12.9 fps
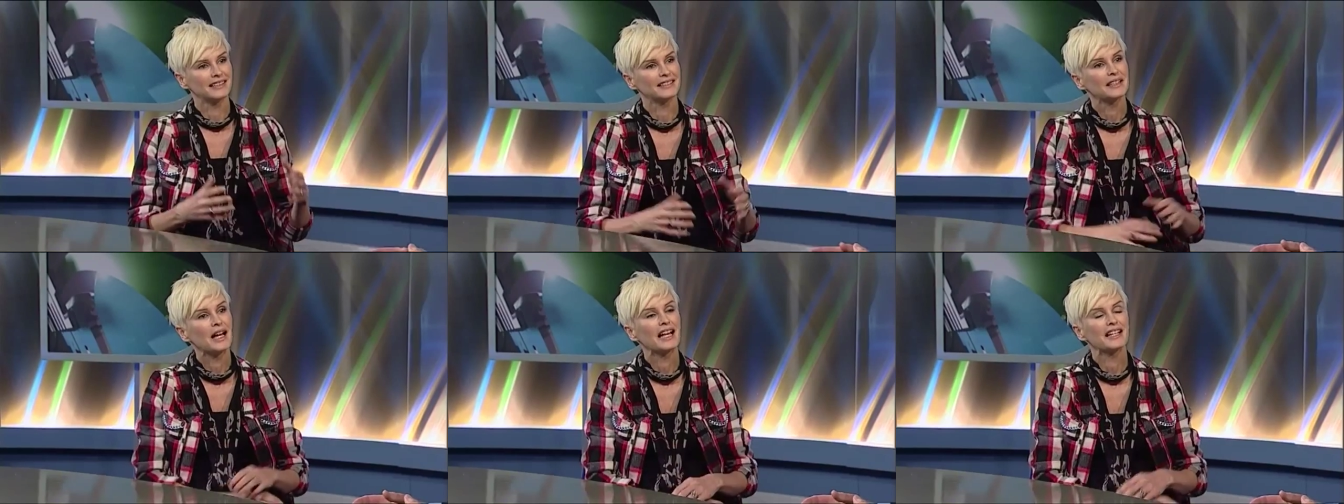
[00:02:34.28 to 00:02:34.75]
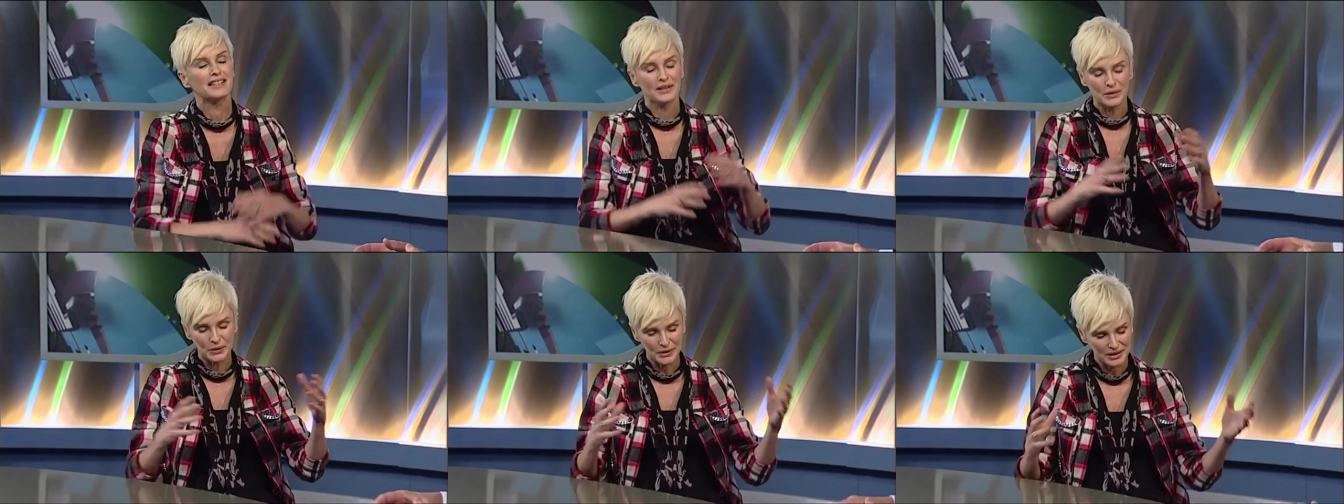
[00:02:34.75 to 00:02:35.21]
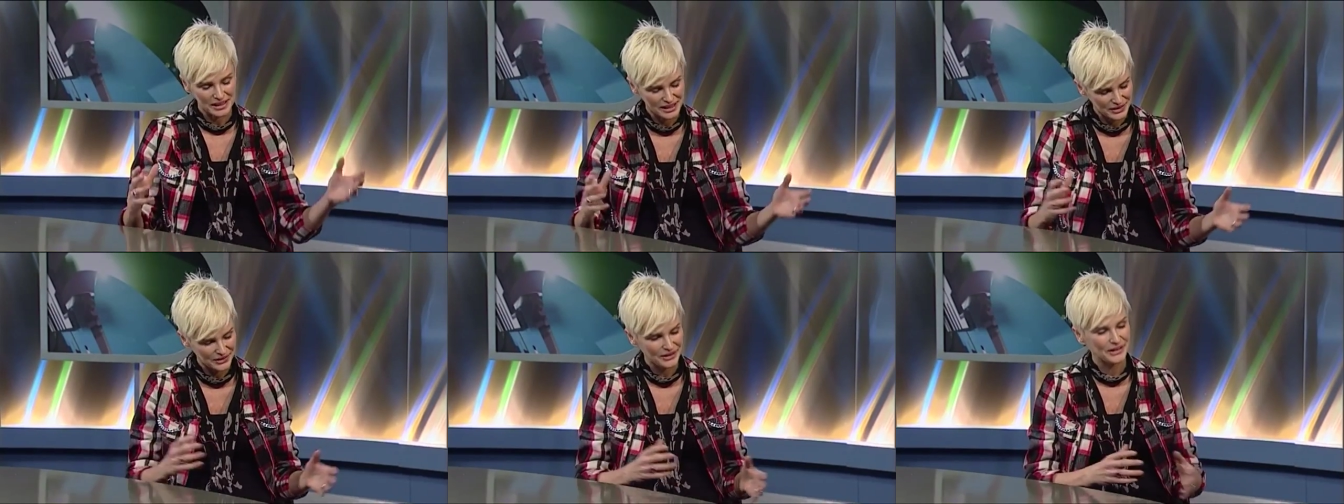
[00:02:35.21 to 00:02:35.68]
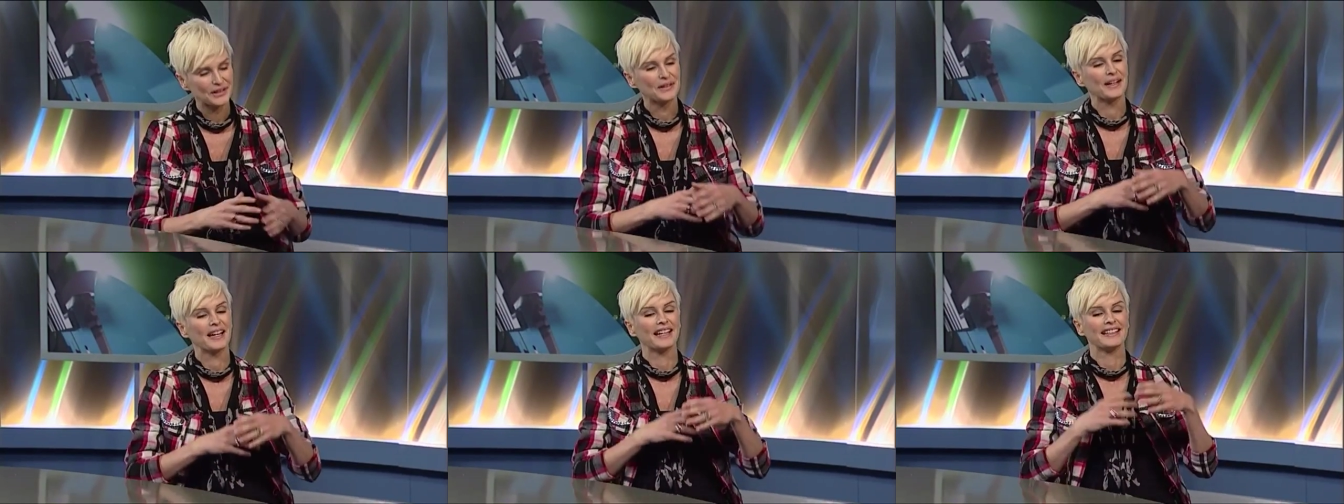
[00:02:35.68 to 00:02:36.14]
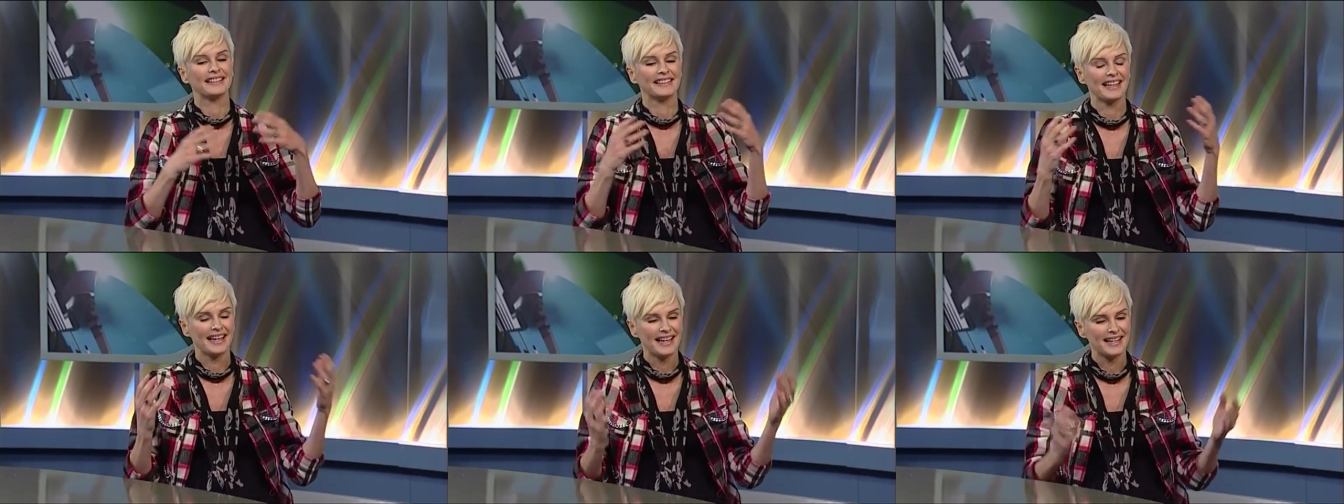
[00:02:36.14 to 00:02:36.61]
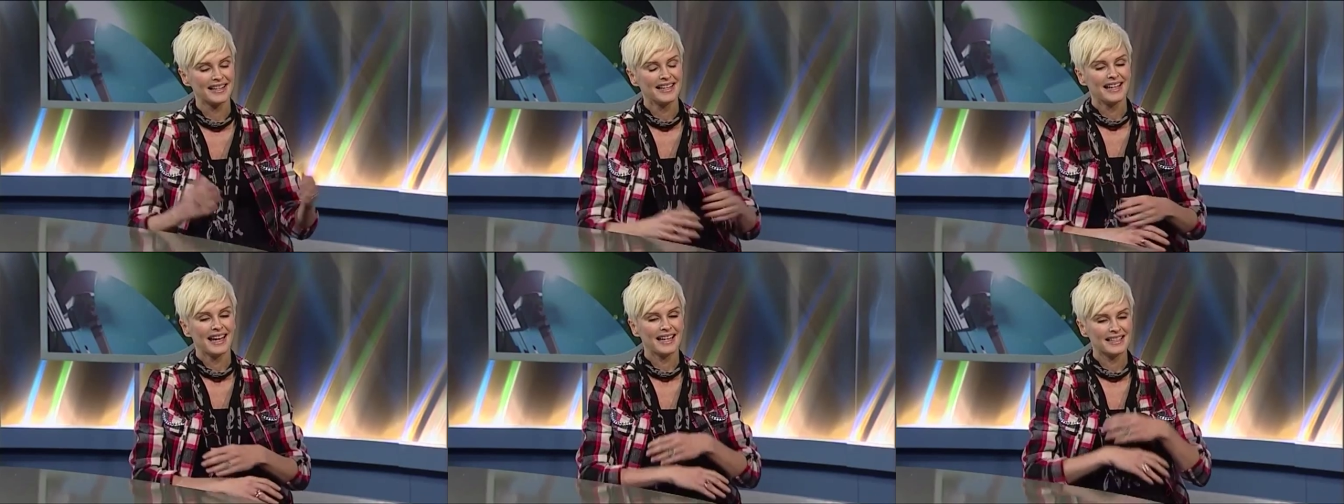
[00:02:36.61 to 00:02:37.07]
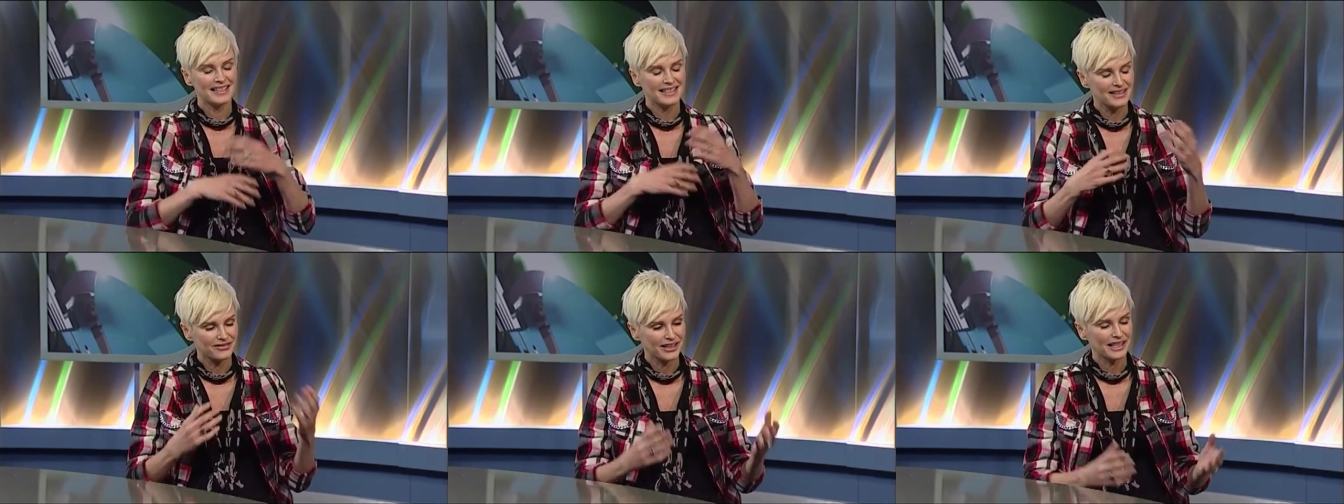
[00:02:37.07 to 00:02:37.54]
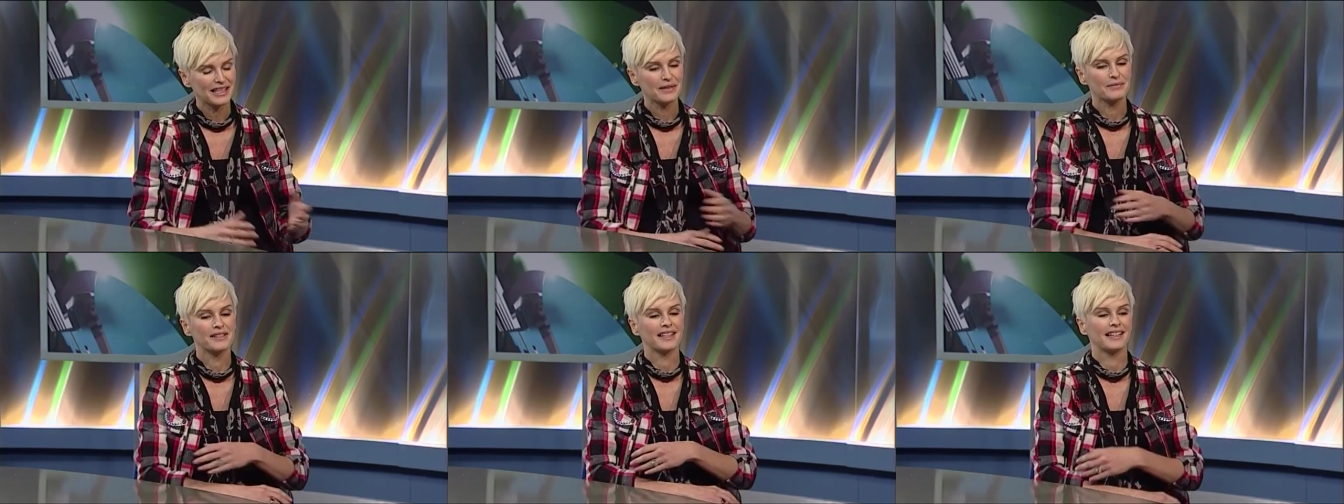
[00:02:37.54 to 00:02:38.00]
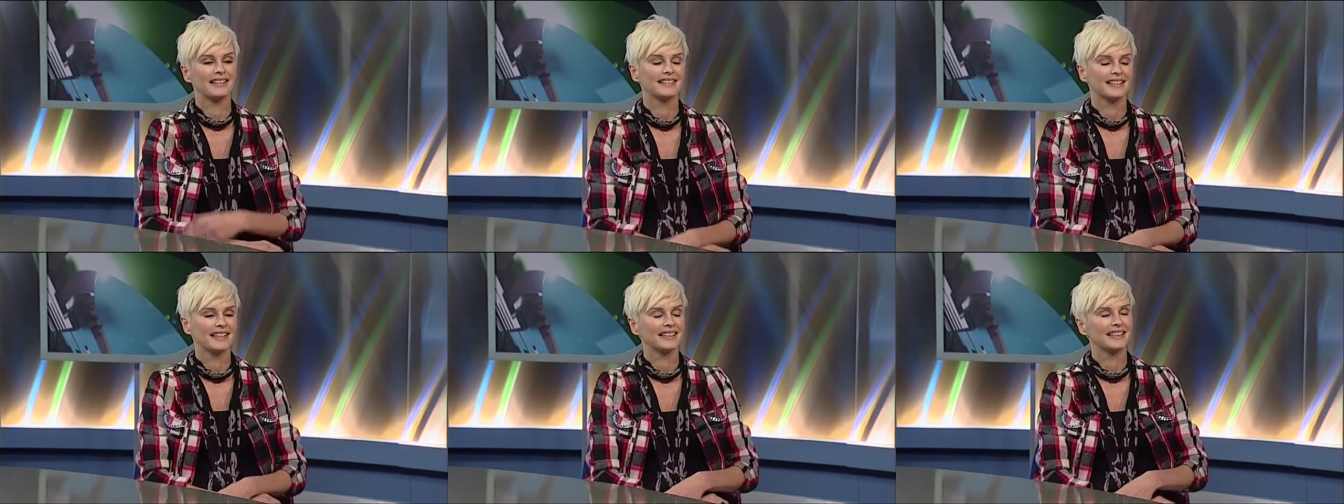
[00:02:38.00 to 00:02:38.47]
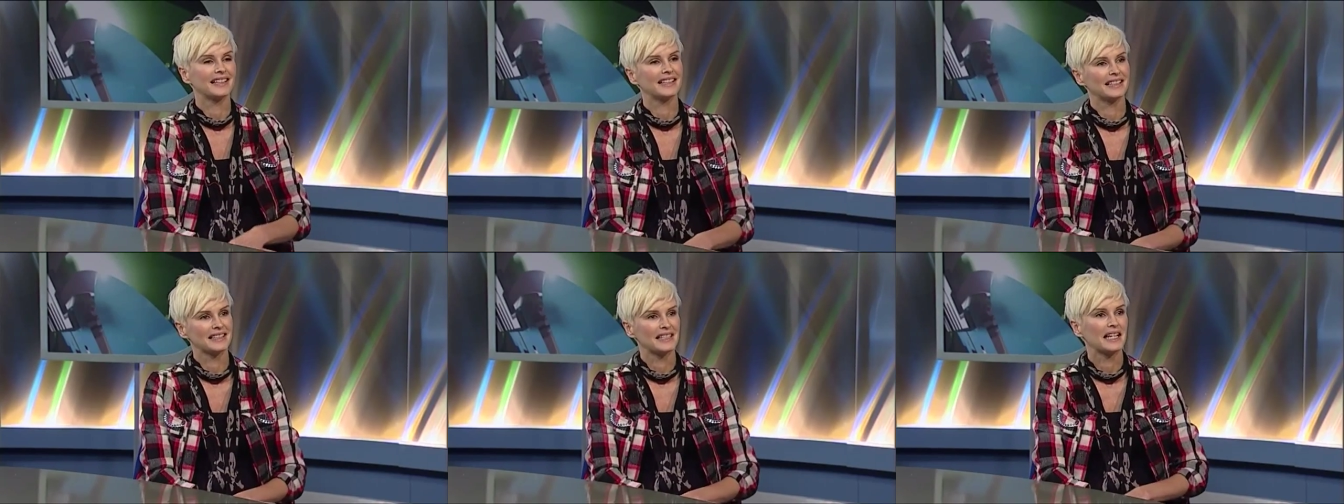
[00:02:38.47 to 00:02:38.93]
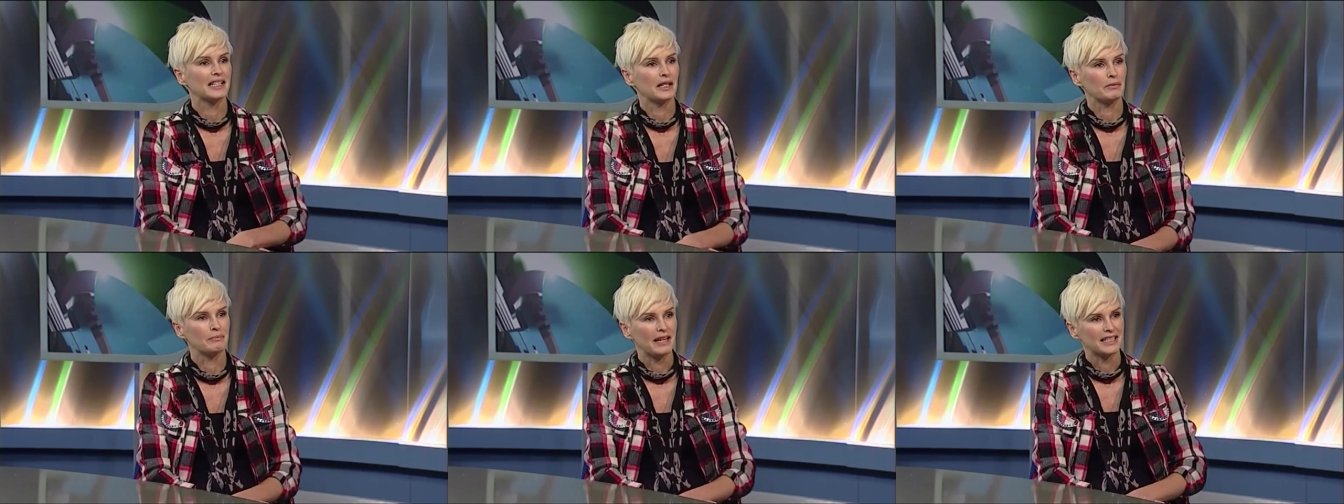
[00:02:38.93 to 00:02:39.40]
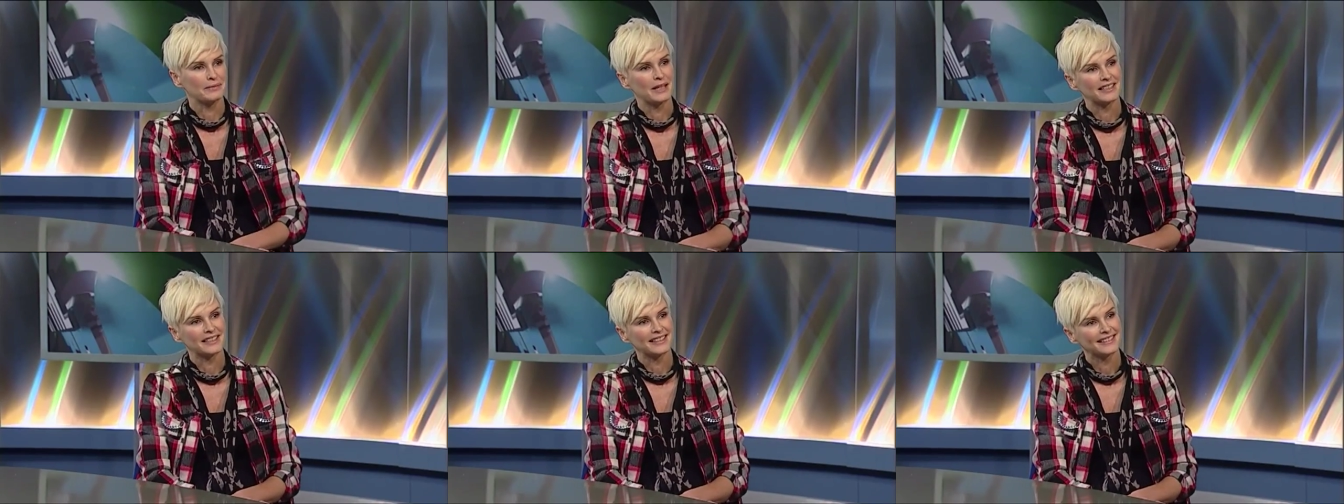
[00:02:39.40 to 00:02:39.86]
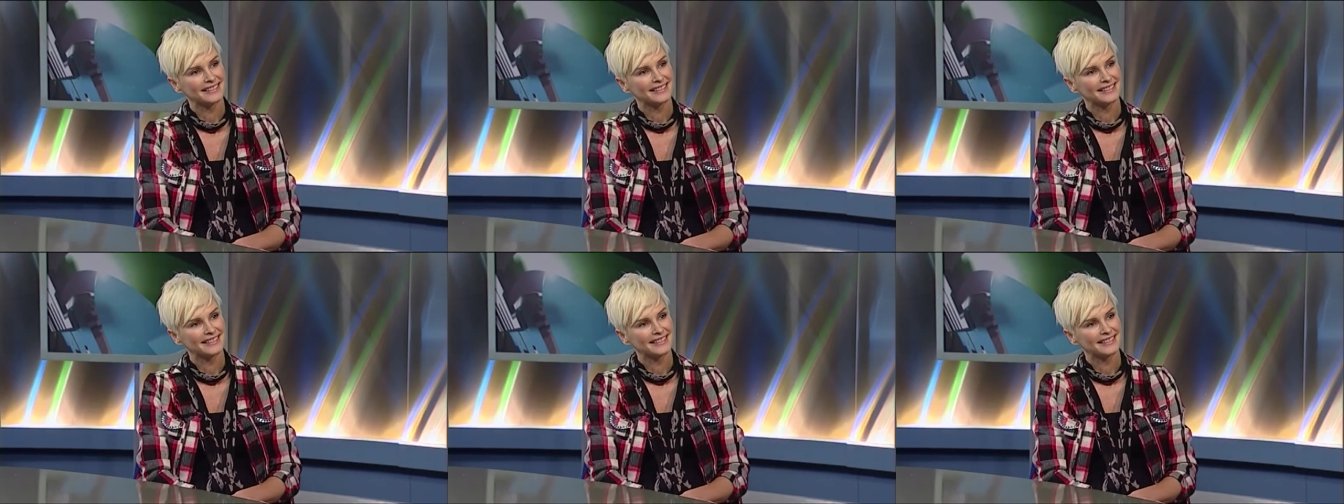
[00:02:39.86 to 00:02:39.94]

and the horses as grew. the horses grew and uh, as he developed and uh, yeah, he ended up Matamata.